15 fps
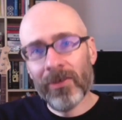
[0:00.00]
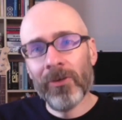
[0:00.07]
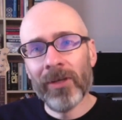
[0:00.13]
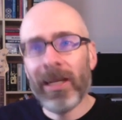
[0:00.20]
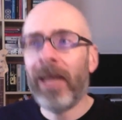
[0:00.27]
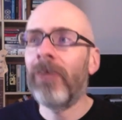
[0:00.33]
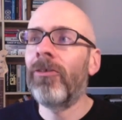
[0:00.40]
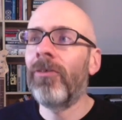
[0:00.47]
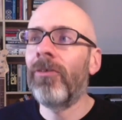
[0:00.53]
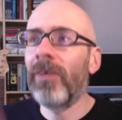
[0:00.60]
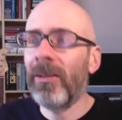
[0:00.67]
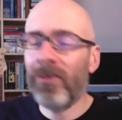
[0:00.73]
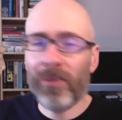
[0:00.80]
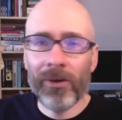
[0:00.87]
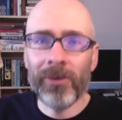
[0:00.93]
you can actually
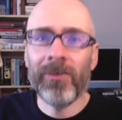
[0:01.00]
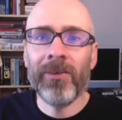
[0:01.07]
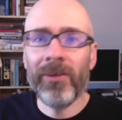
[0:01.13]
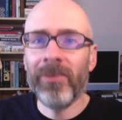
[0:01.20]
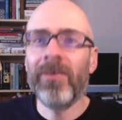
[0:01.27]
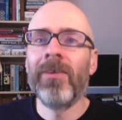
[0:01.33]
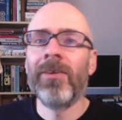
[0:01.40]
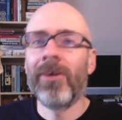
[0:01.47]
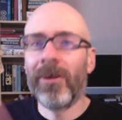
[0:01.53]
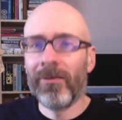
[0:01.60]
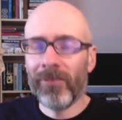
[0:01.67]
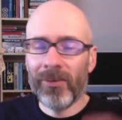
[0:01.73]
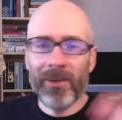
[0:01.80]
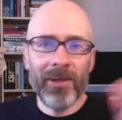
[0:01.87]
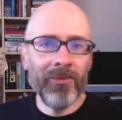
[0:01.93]
start to listen to
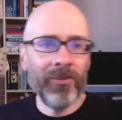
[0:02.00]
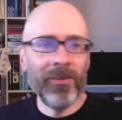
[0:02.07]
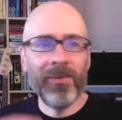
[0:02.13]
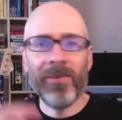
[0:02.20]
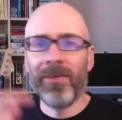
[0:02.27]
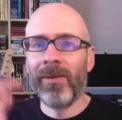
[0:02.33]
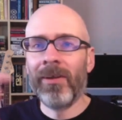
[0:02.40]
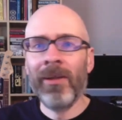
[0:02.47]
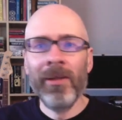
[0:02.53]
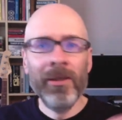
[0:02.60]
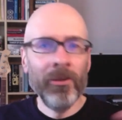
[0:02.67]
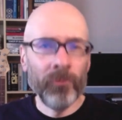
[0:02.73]
conversations and